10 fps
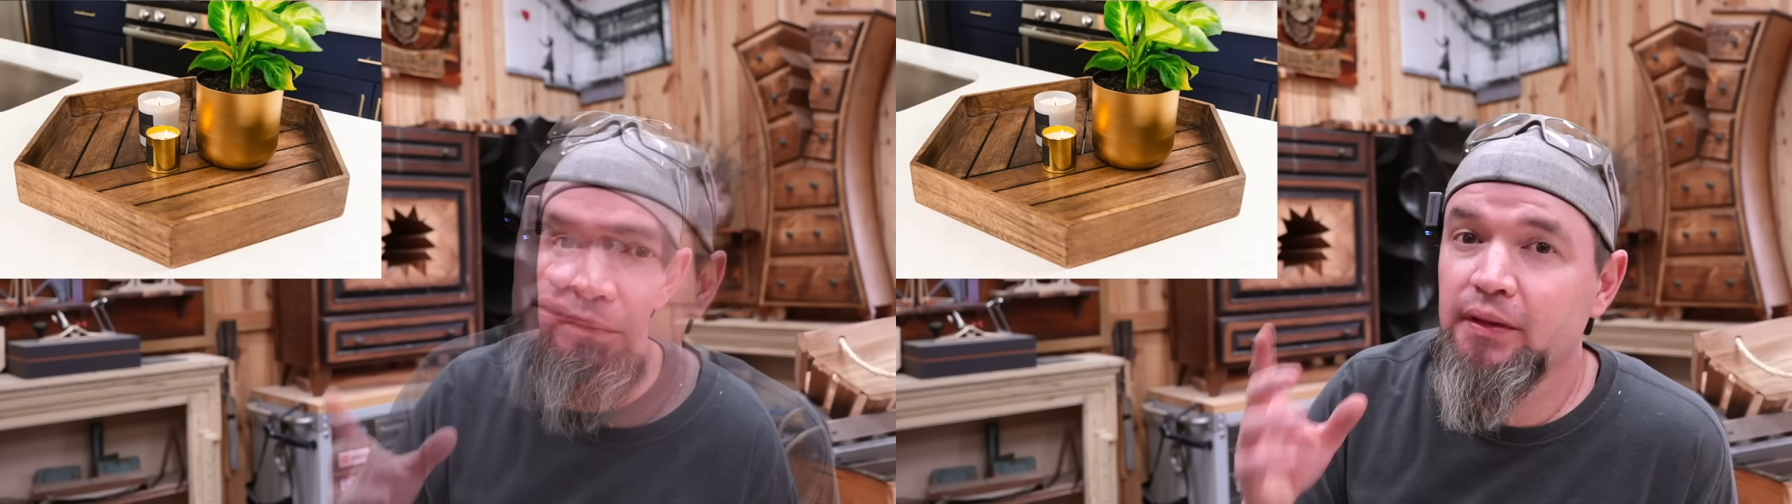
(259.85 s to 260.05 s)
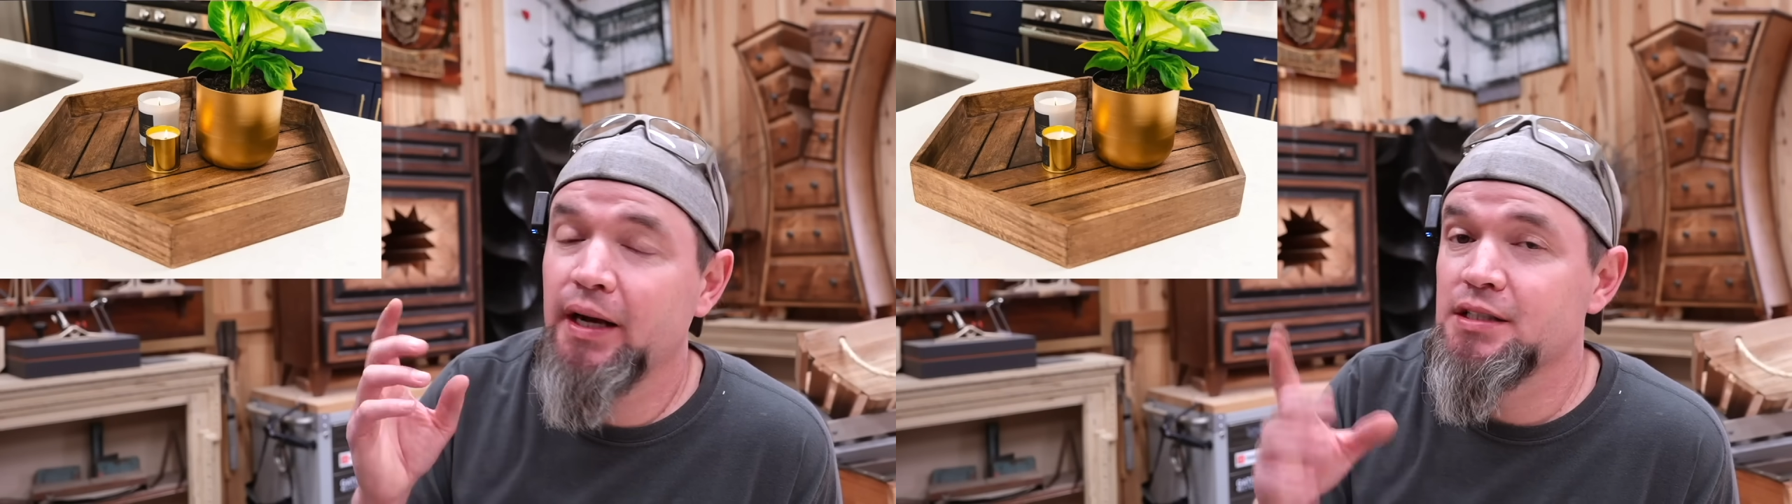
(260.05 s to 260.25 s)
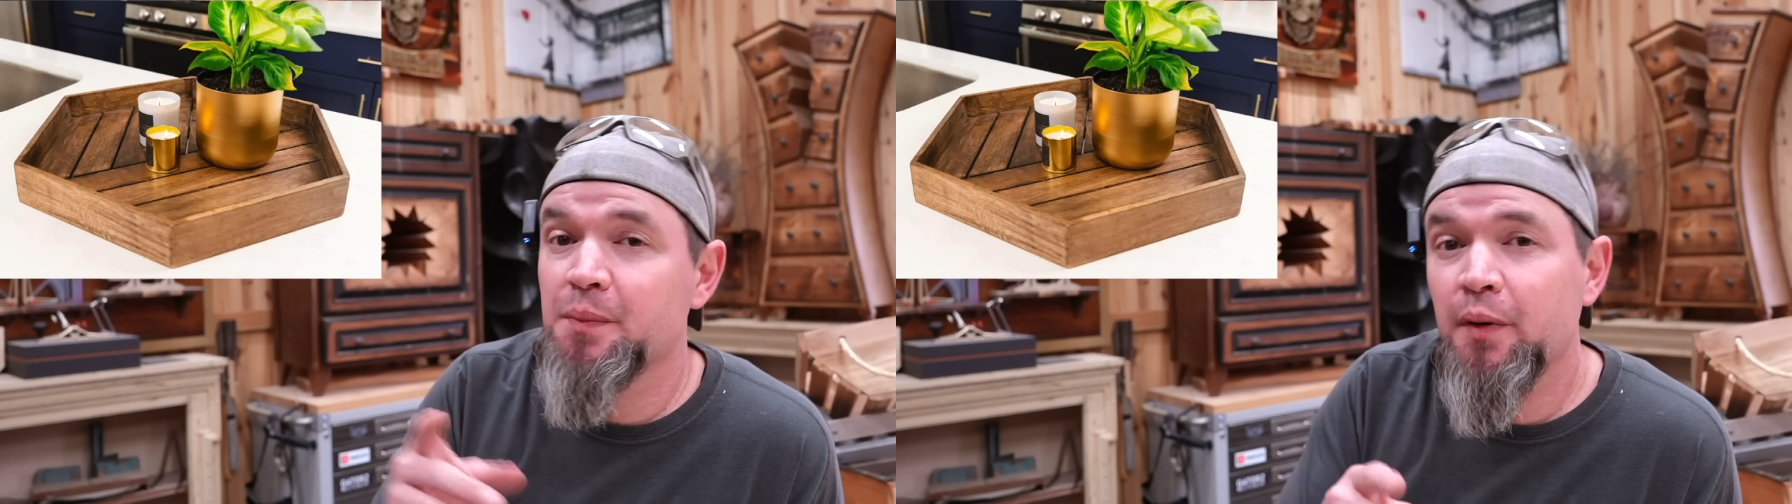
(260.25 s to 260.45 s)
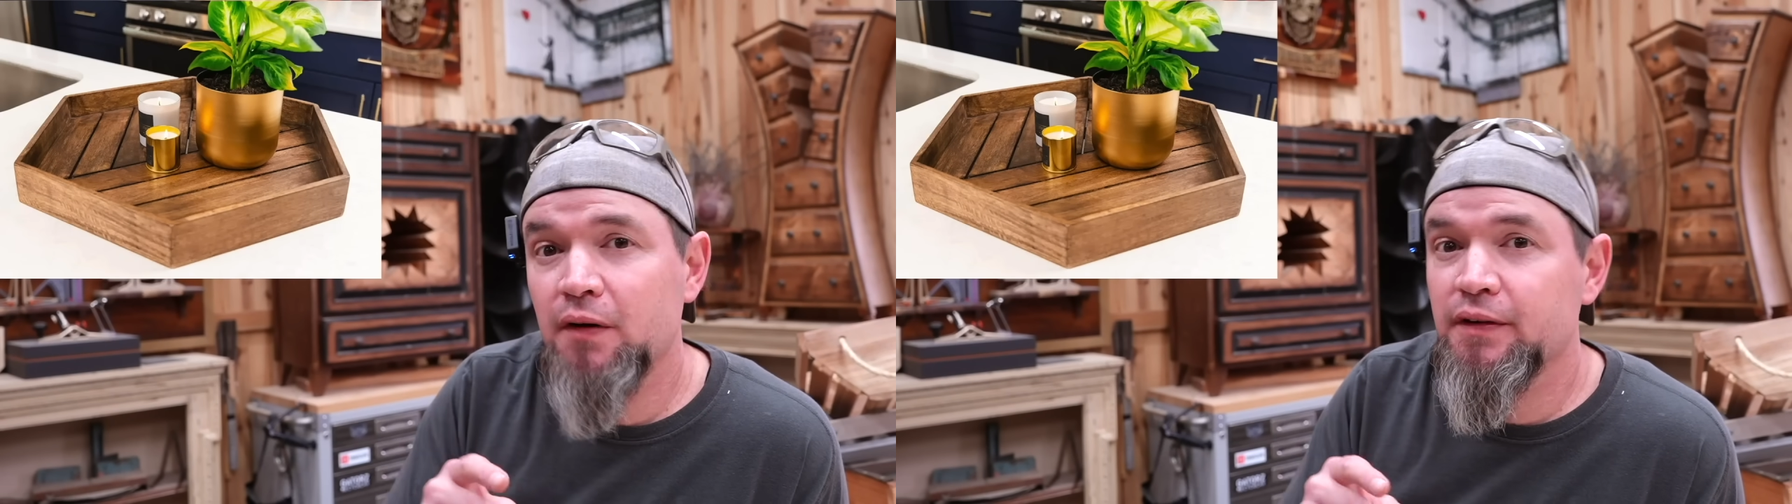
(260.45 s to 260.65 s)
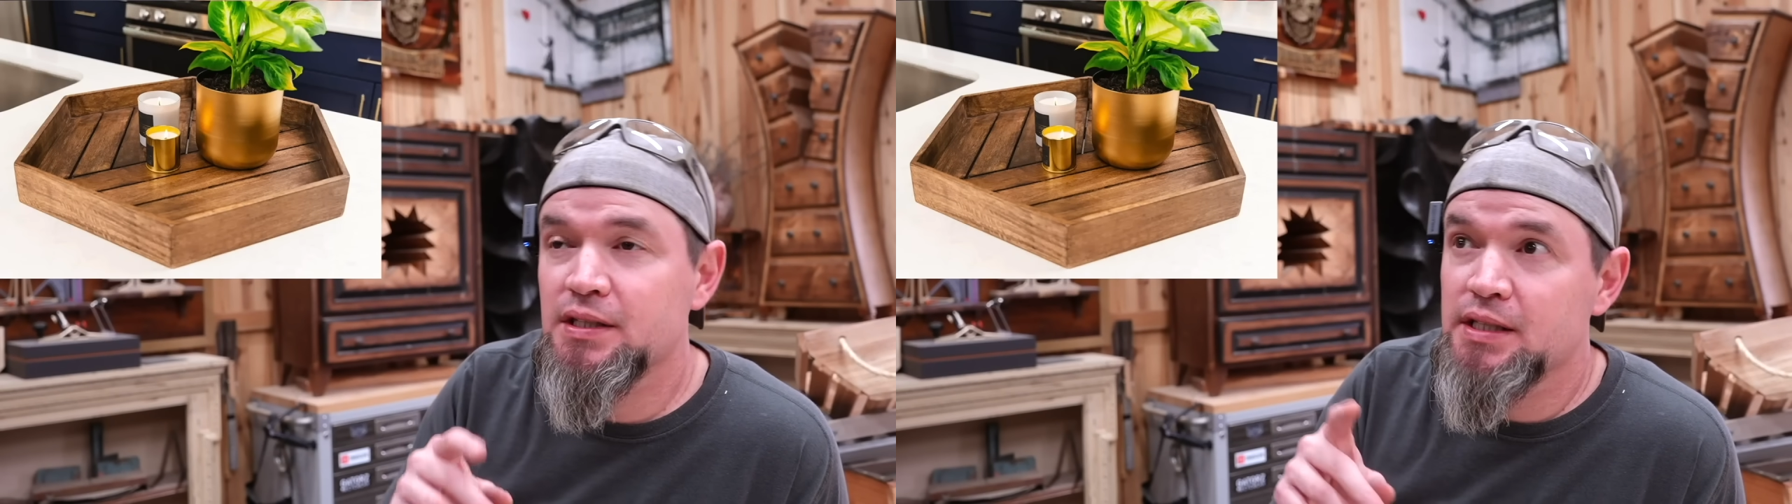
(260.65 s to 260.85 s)
That is a
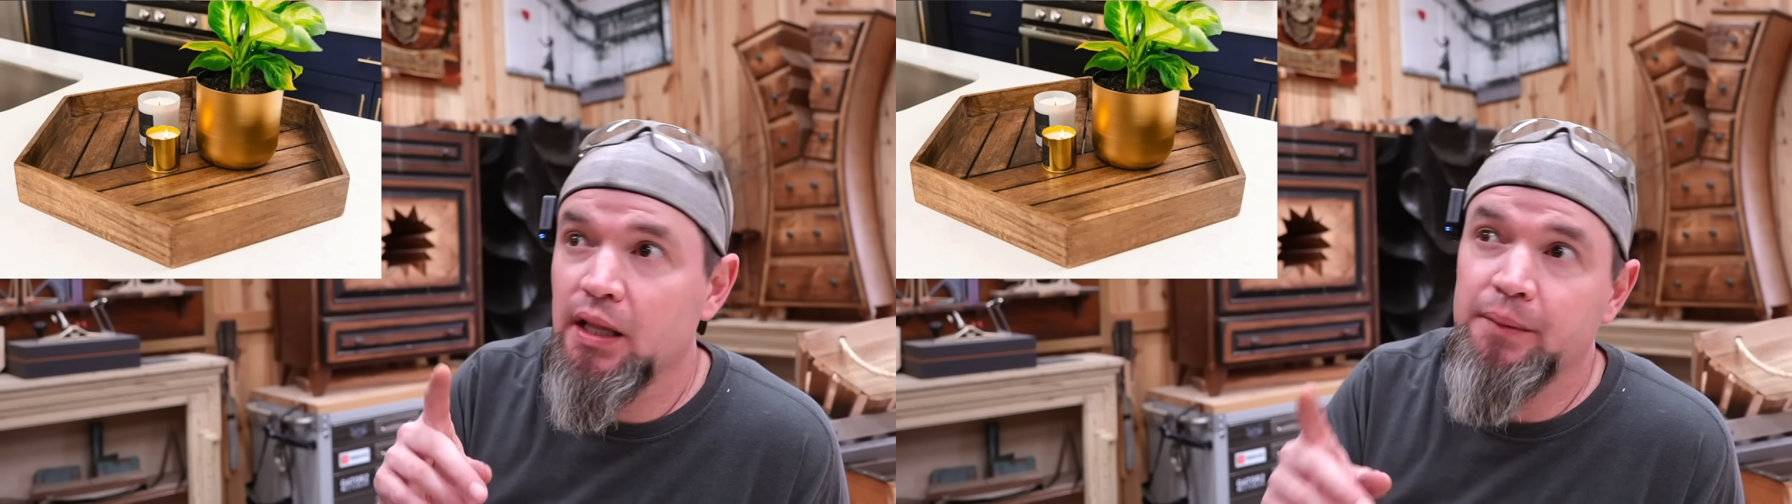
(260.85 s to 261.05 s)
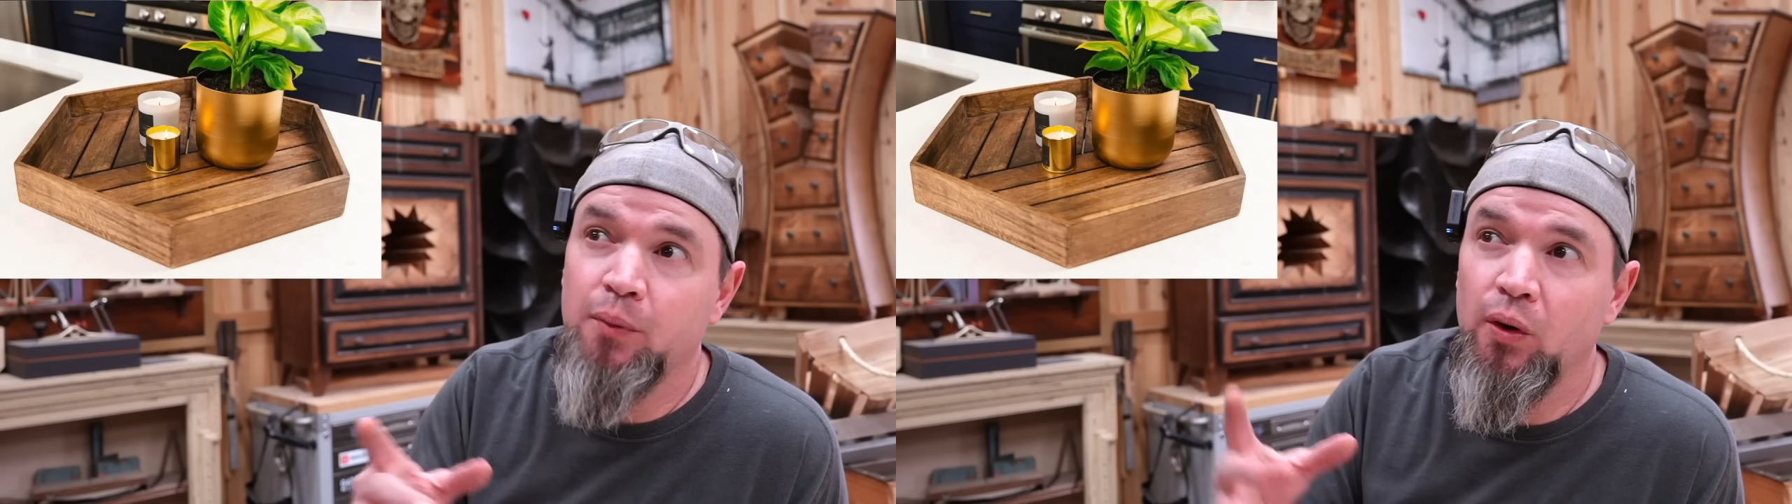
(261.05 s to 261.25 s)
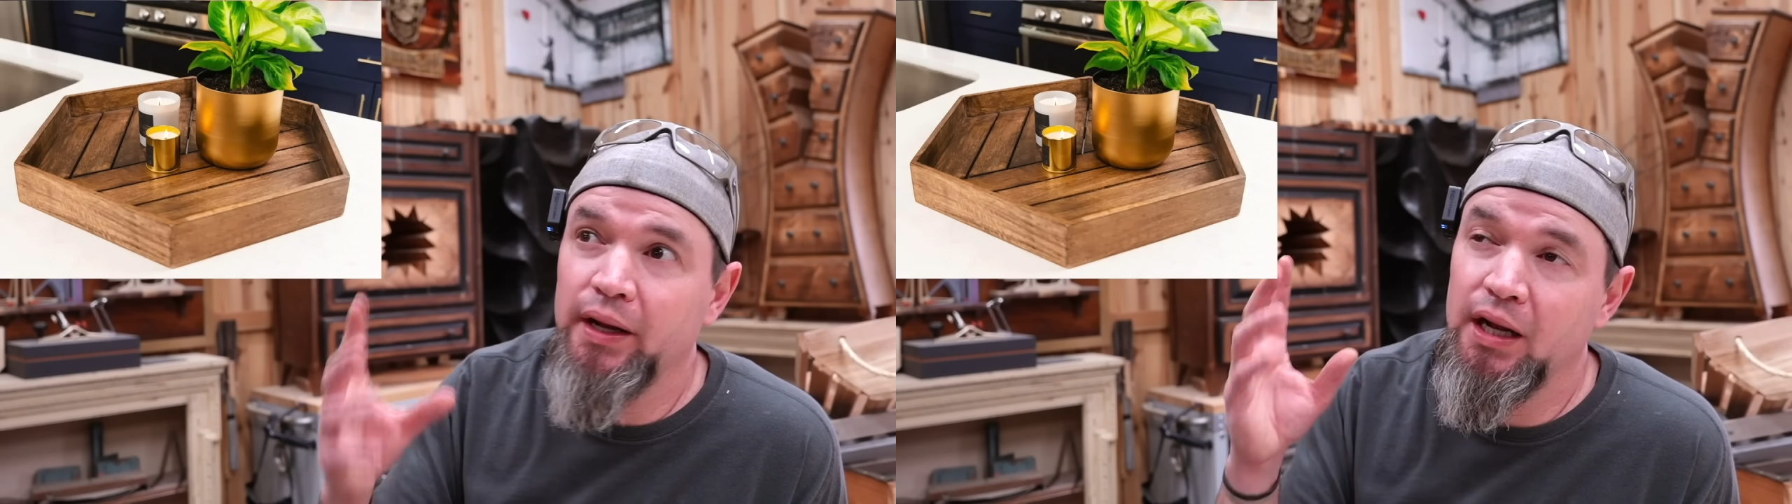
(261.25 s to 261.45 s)
perfect selling point.